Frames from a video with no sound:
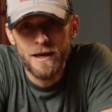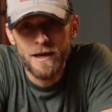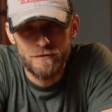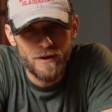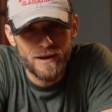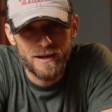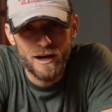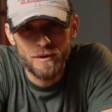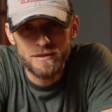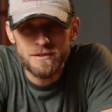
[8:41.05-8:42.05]
If you got any
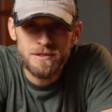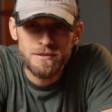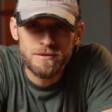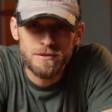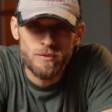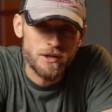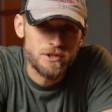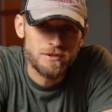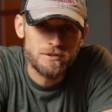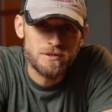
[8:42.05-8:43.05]
comments,
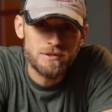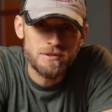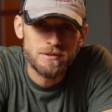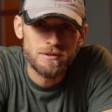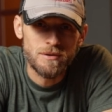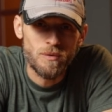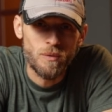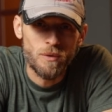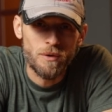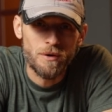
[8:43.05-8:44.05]
questions,
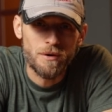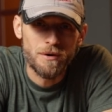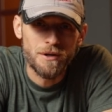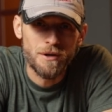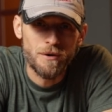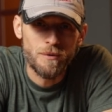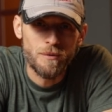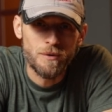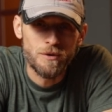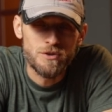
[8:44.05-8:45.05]
or you
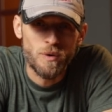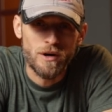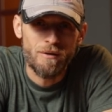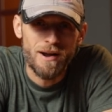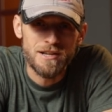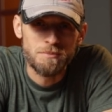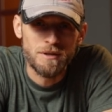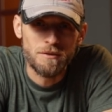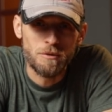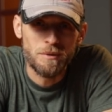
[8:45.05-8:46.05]
know you just want to harass me
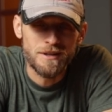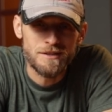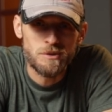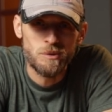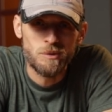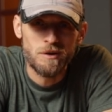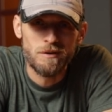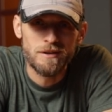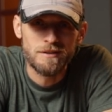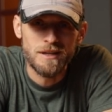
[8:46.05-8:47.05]
a little bit, that's cool. Go
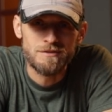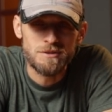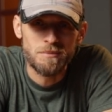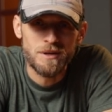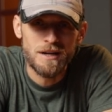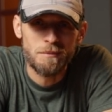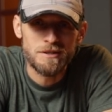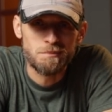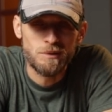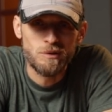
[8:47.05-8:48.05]
ahead and leave some
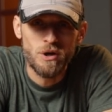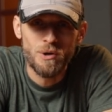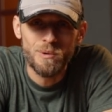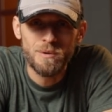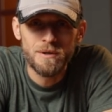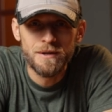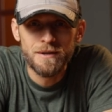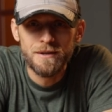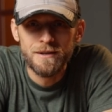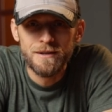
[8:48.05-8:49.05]
comments below.
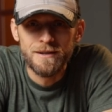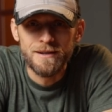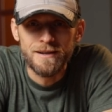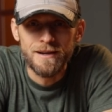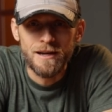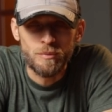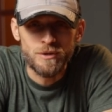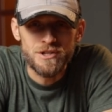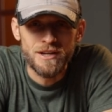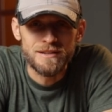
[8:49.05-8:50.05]
Uh, I'd
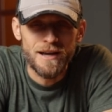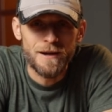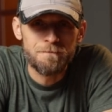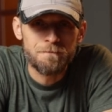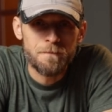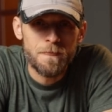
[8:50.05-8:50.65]
appreciate that.